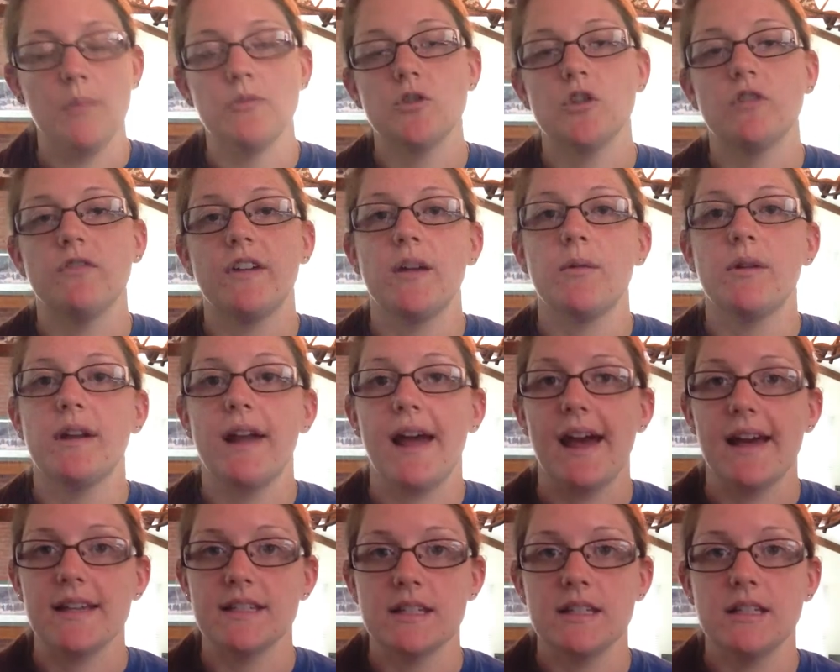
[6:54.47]
So if anyone
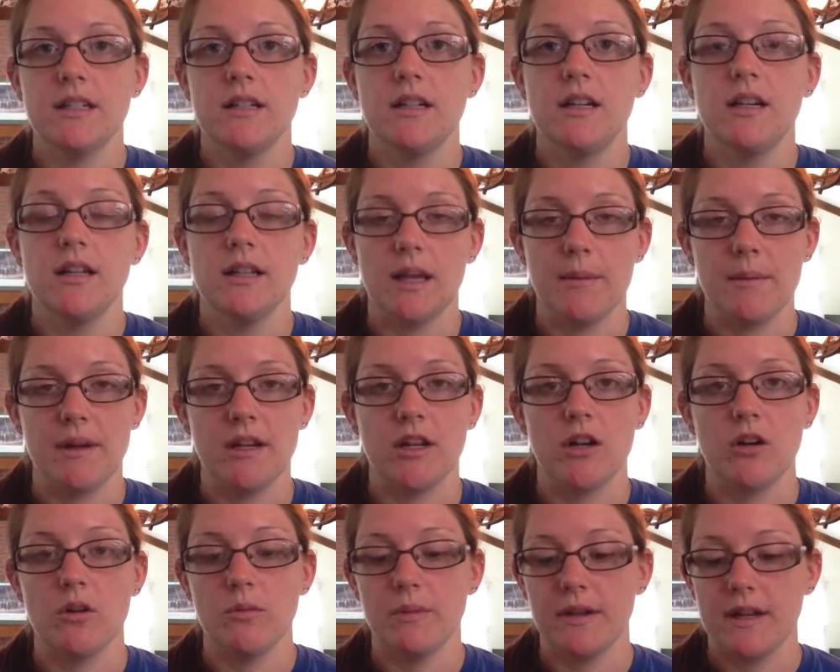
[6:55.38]
has it, let me
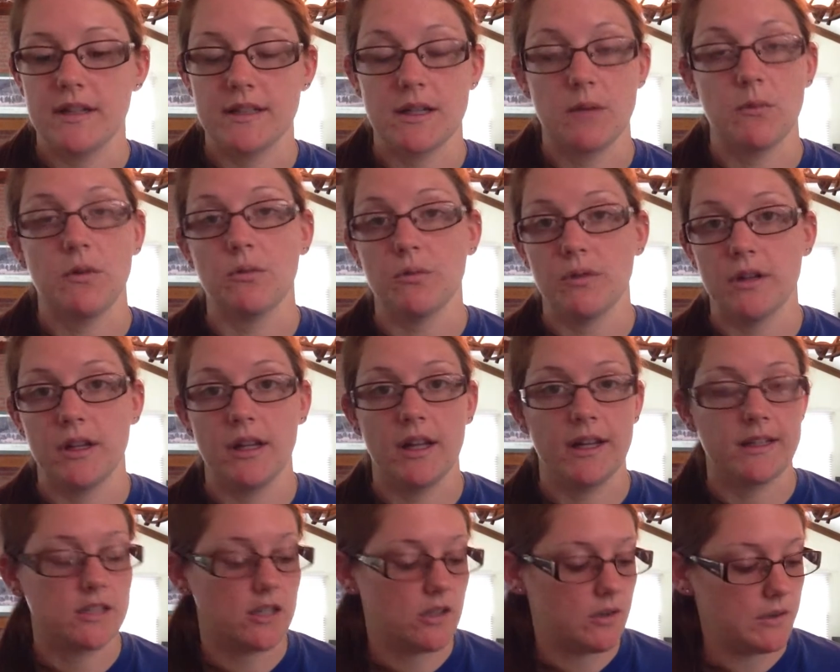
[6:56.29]
know, because I would really like to